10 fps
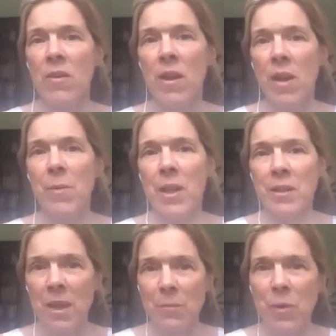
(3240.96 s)
coming,
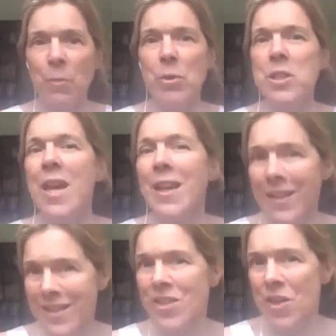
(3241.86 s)
and they
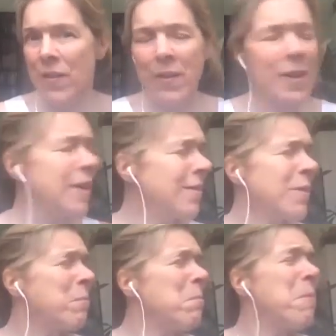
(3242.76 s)
protect each other. It's
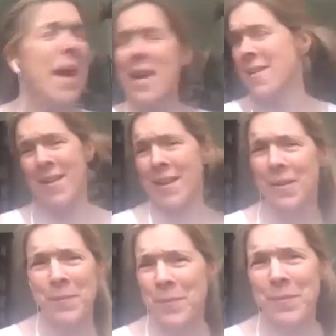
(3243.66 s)
amazing.
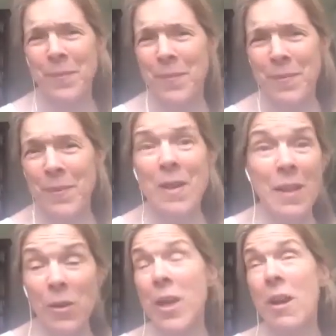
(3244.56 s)
And
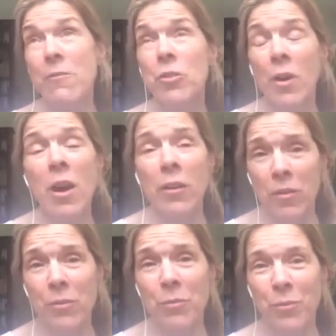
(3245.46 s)
they're looking after
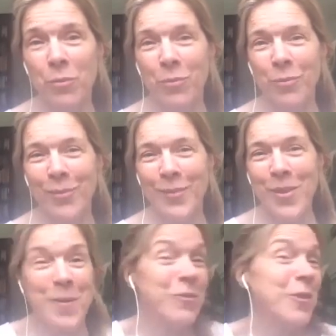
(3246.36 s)
us.
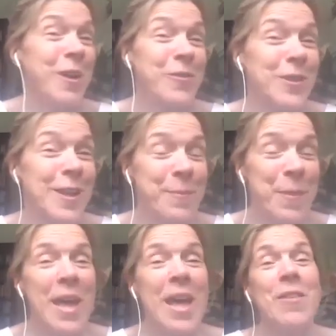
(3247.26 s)
So we have to look after them.
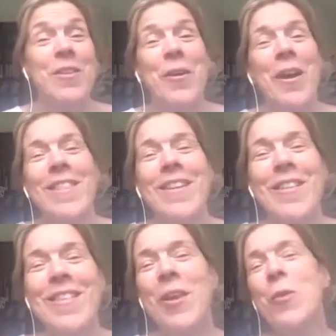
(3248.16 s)
So there are
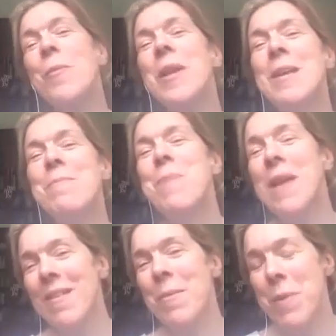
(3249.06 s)
so many
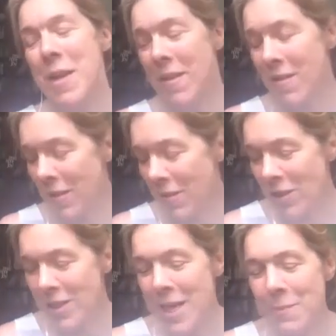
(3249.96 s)
bits and pieces, and
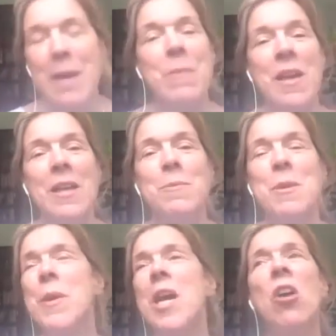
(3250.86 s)
the team keeps saying to me,
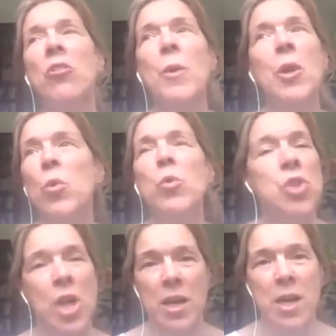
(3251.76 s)
we can't do it all,
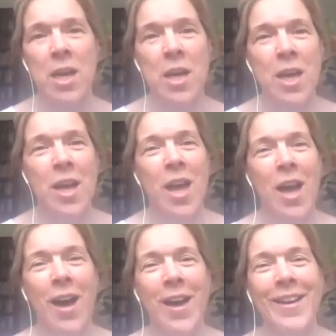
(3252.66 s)
Janie.
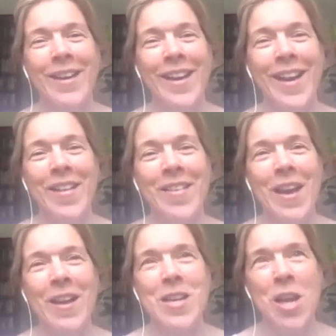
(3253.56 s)
And I say,
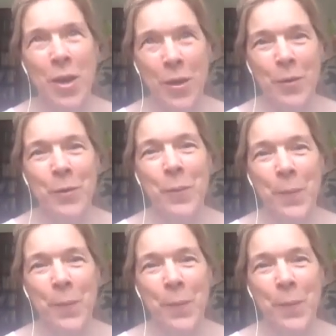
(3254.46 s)
I know,